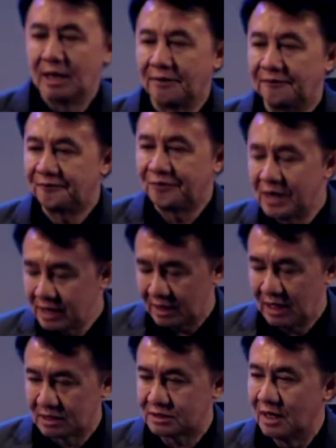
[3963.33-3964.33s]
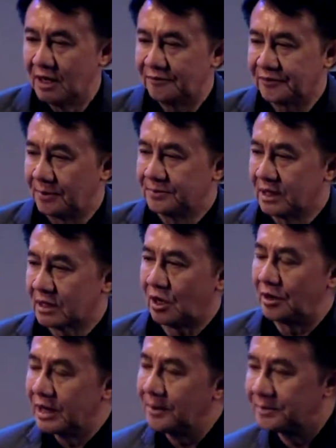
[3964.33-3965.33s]
uh, free us from the
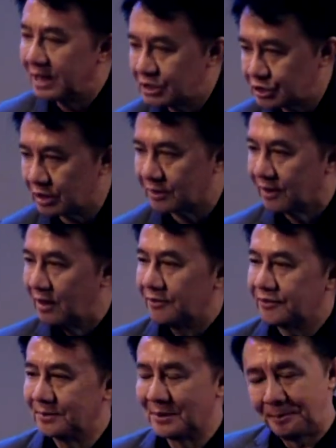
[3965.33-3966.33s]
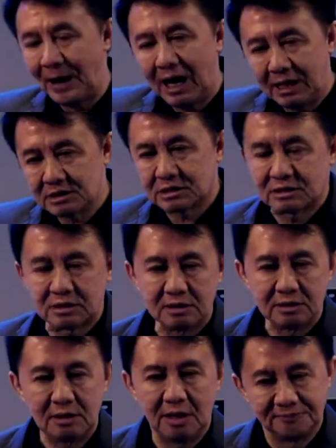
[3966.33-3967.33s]
condemnation from the past
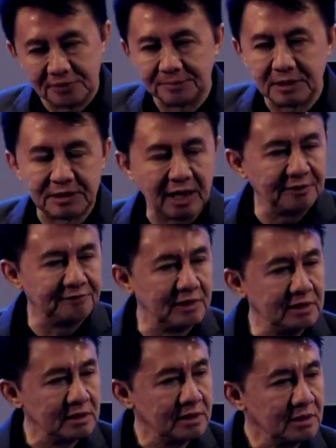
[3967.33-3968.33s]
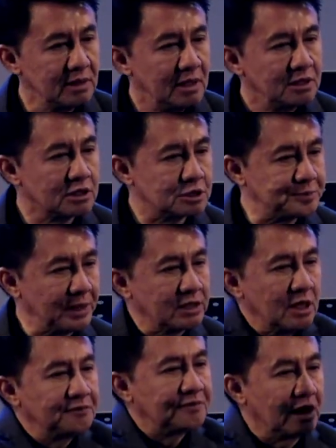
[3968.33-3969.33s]
or from the devil. The
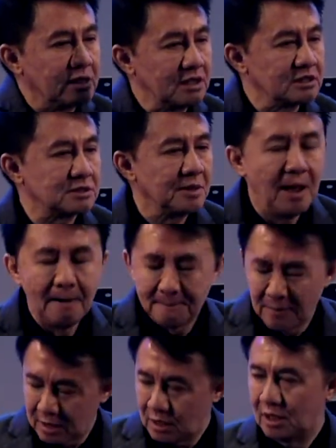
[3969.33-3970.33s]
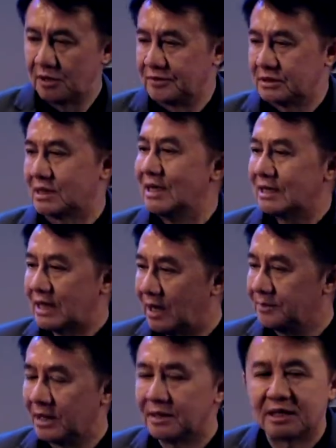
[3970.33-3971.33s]
Spirit of God is always
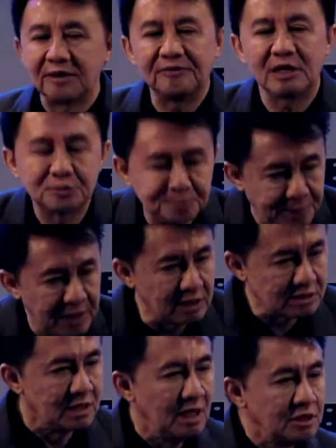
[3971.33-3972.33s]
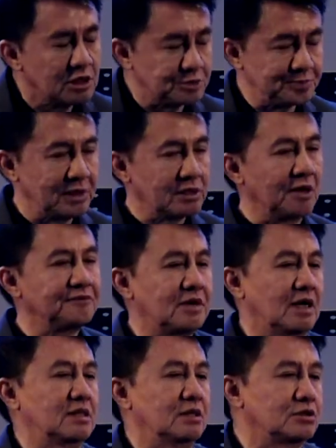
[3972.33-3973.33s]
come and give us peace. The Spirit of
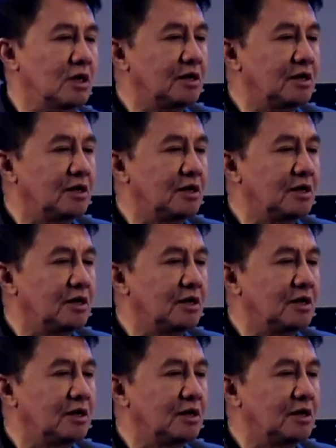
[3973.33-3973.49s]
God is